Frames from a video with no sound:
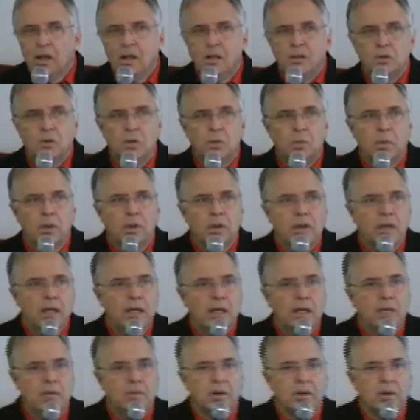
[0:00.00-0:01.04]
So we're going to
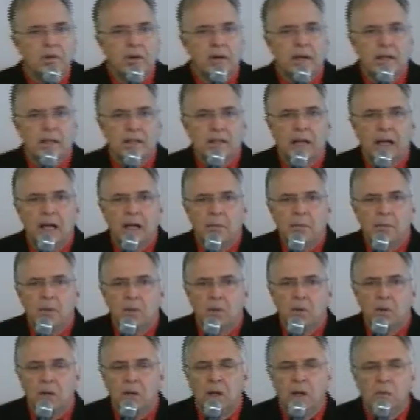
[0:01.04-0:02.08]
have a great time with
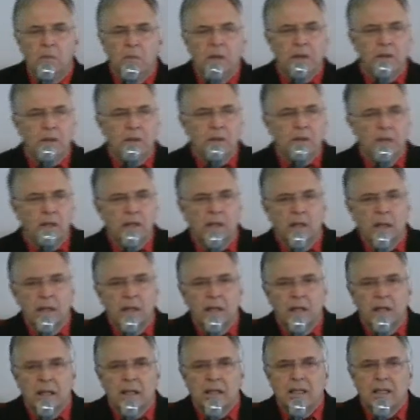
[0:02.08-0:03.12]
the Lord. I want you to
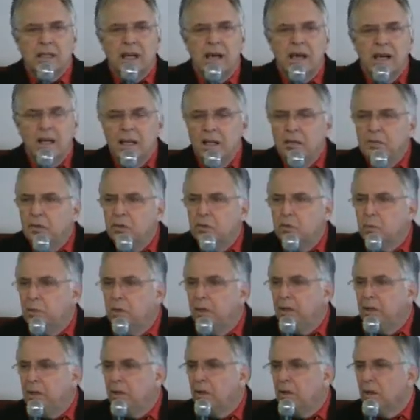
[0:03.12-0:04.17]
let God have His
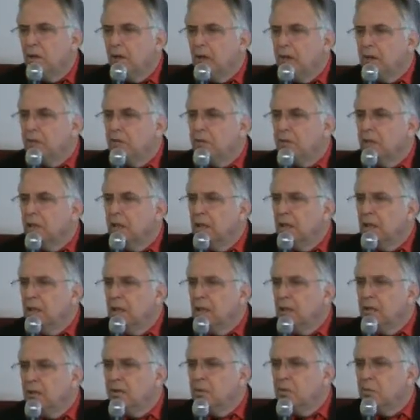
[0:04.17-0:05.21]
way in your lives.
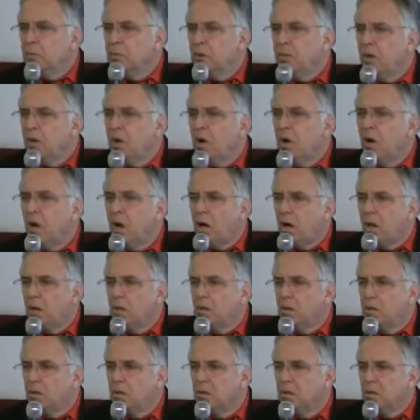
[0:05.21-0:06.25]
Listen with your
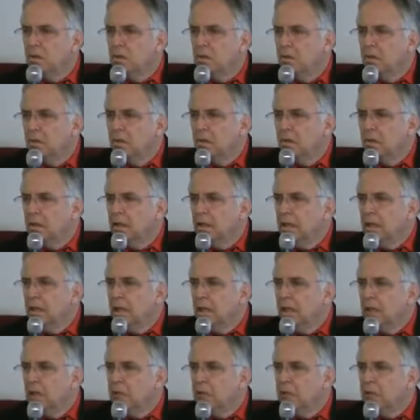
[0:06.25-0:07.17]
hearts. And